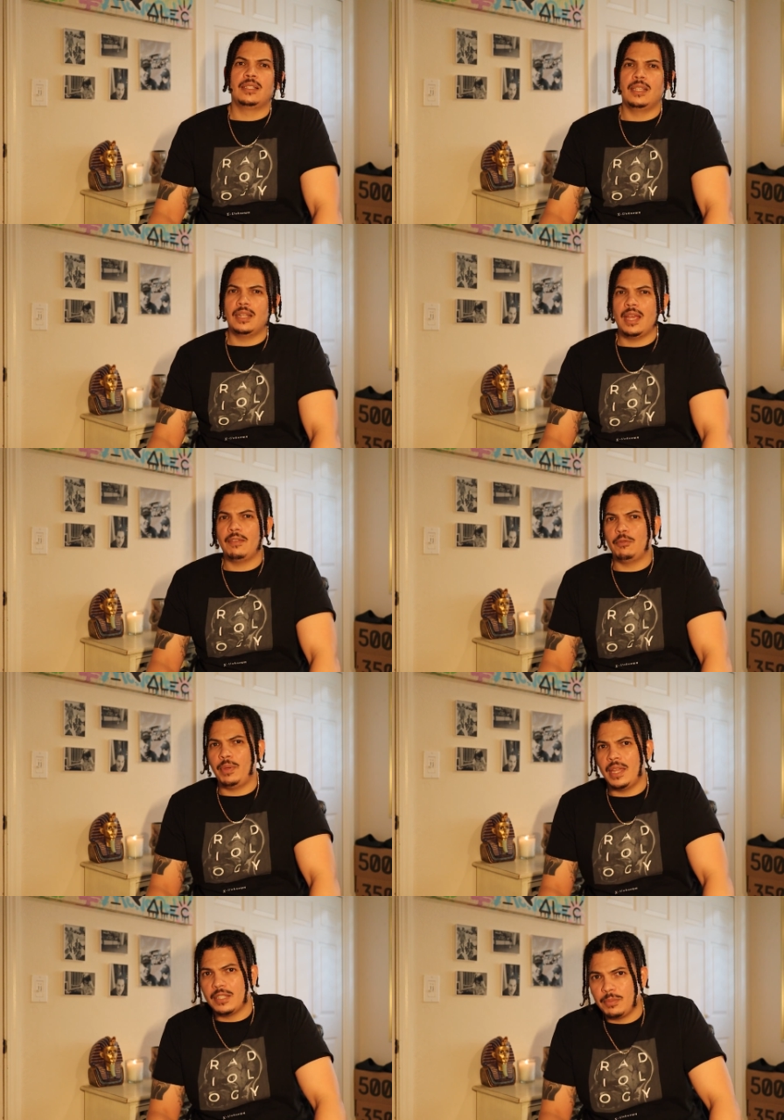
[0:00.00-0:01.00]
did have a
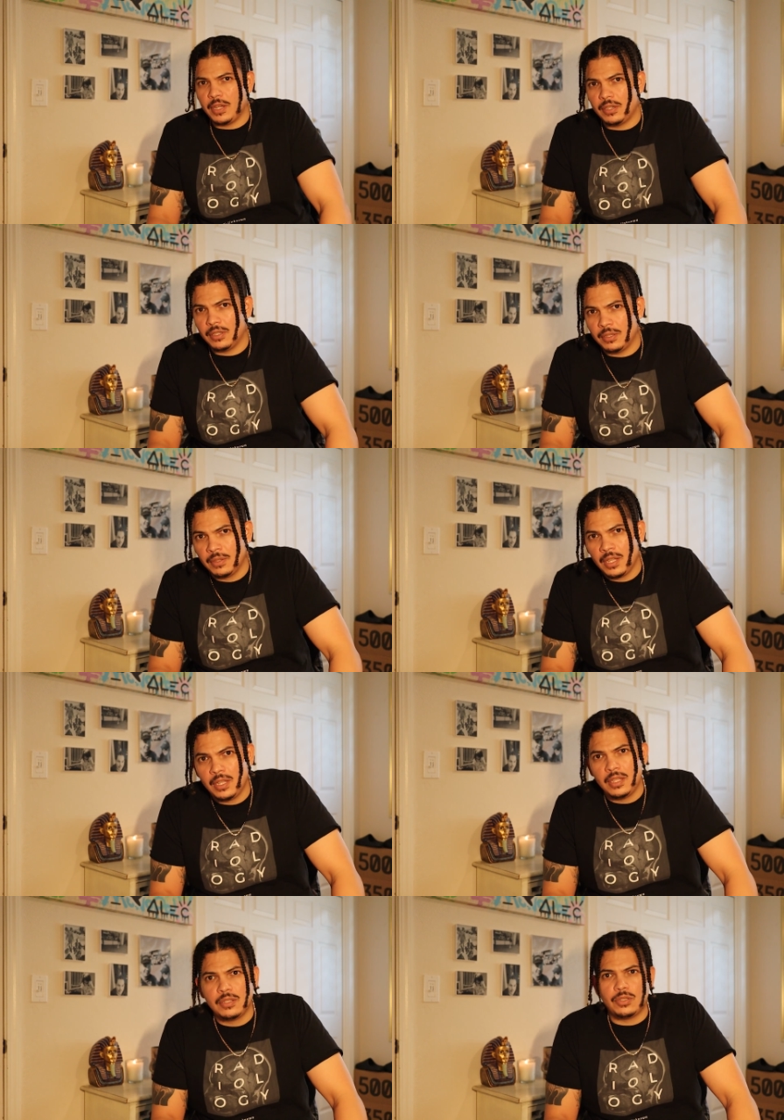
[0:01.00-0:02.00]
pacemaker.
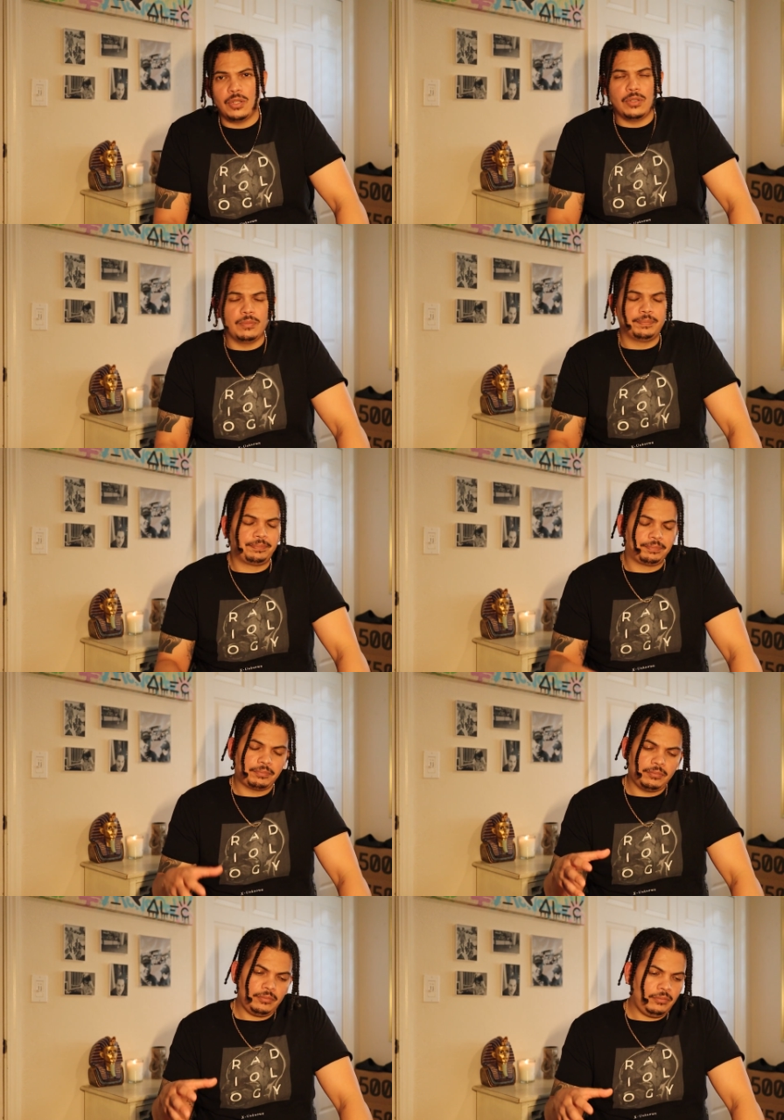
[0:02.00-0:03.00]
So
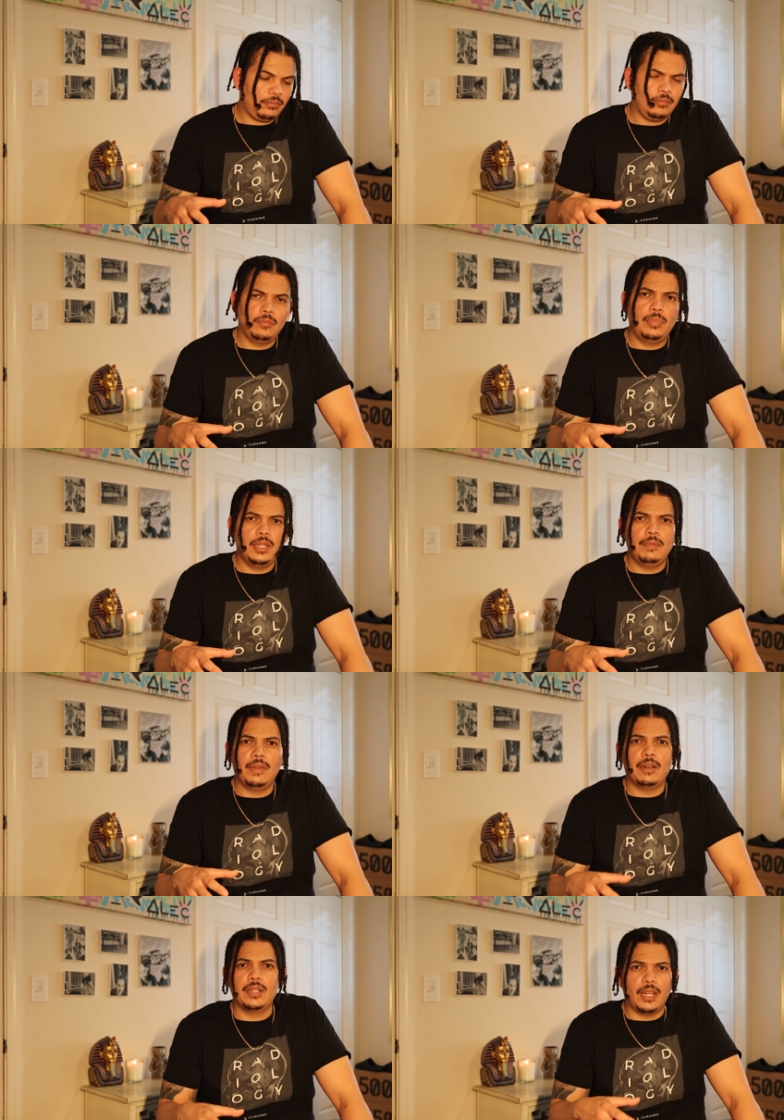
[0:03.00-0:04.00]
be
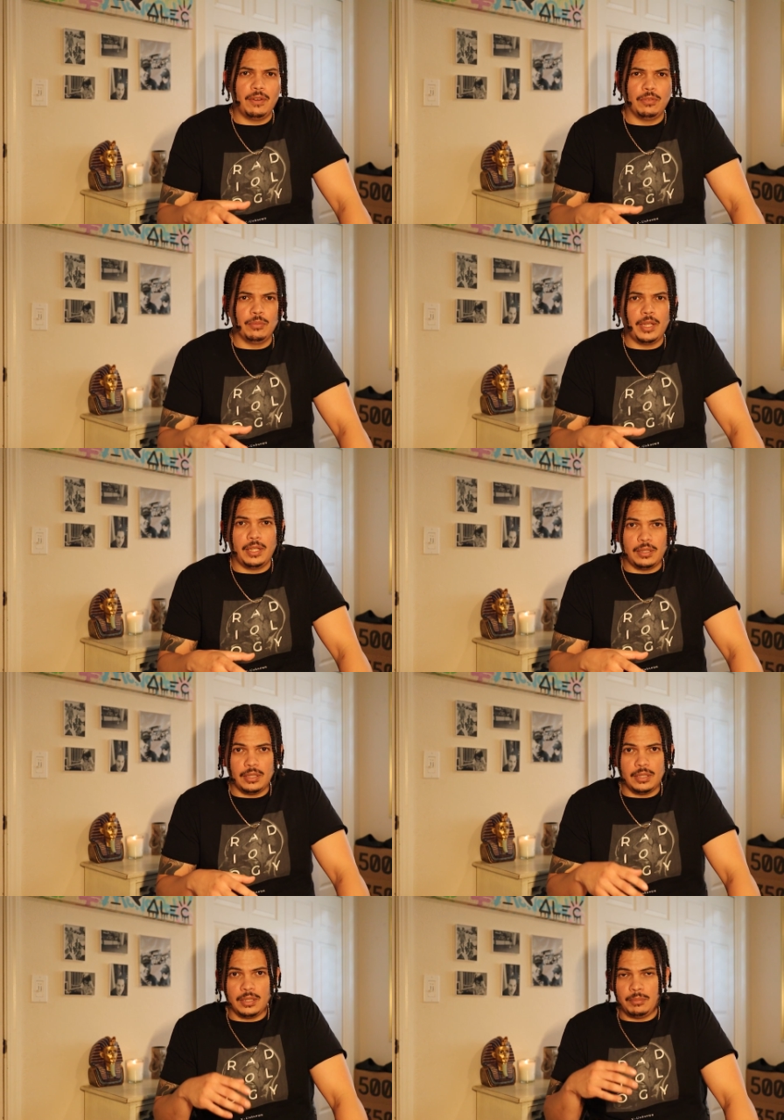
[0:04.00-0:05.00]
very careful, man.
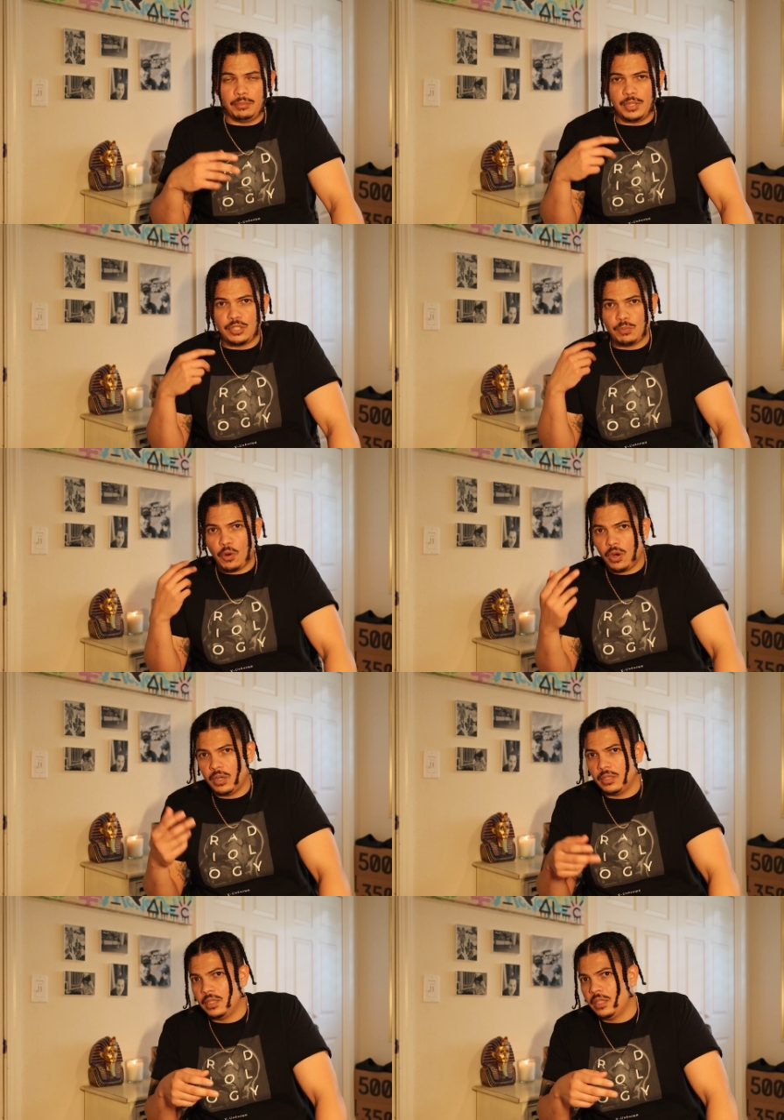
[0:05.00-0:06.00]
Be
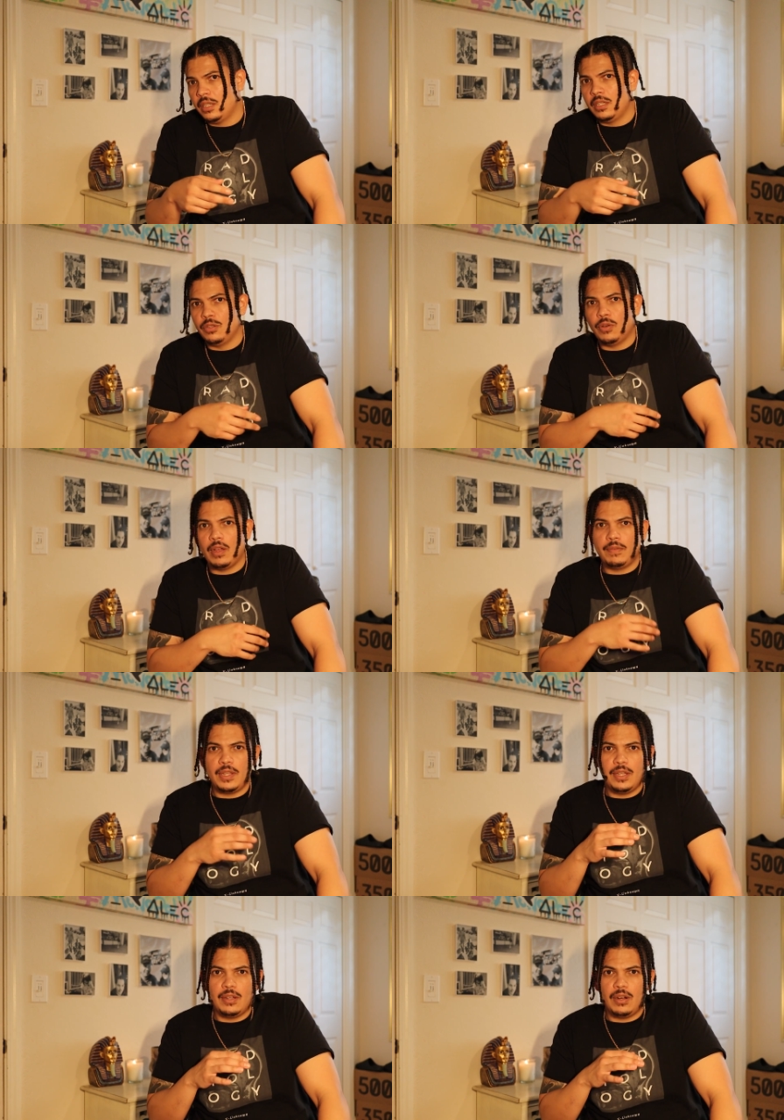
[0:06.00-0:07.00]
smart. You'll have
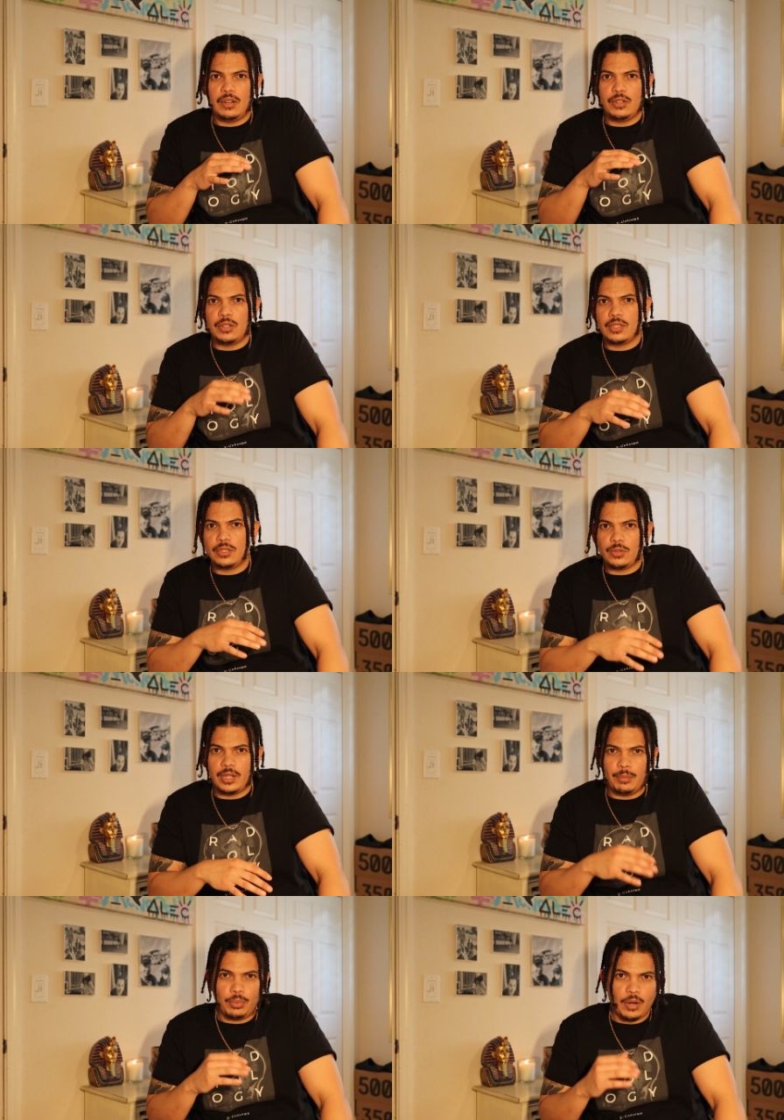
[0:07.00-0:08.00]
ER nurses
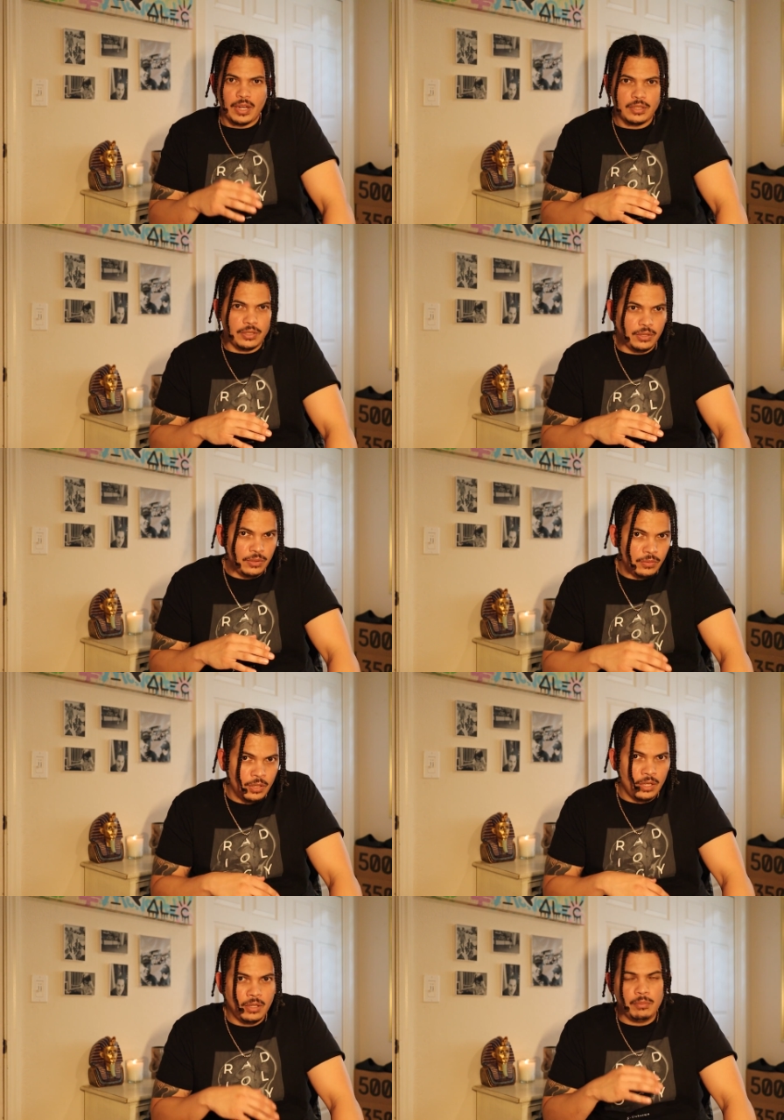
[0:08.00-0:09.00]
trying to press you,
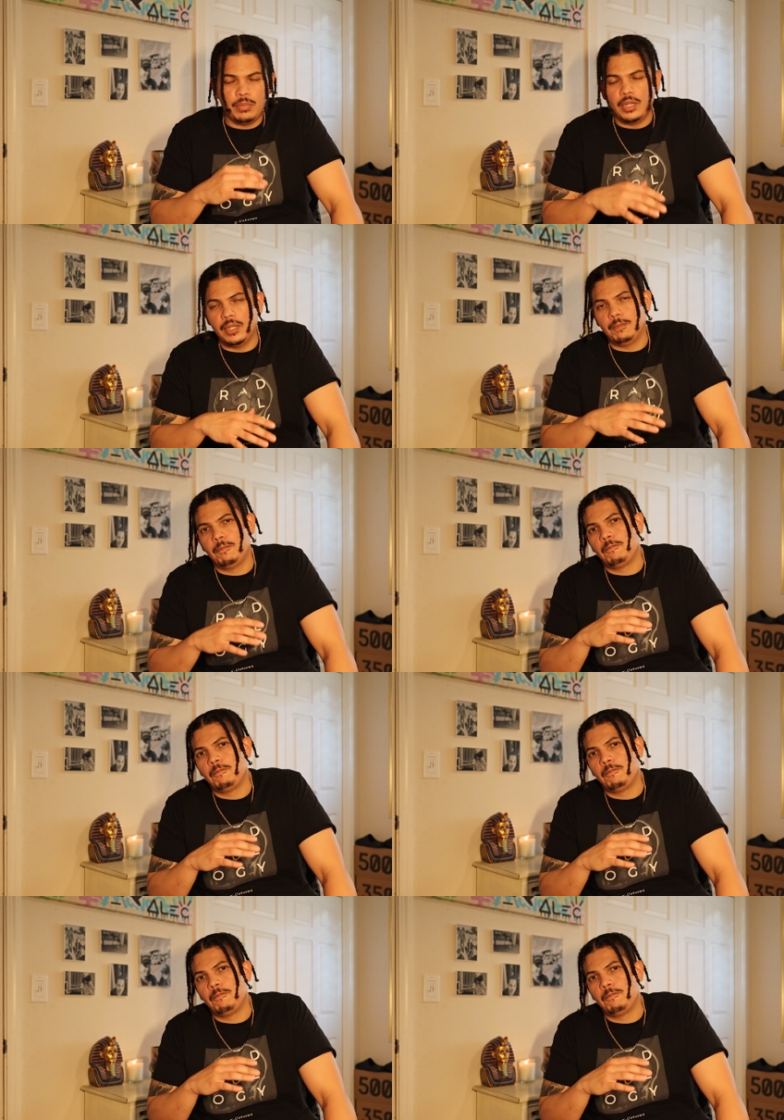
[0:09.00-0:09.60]
but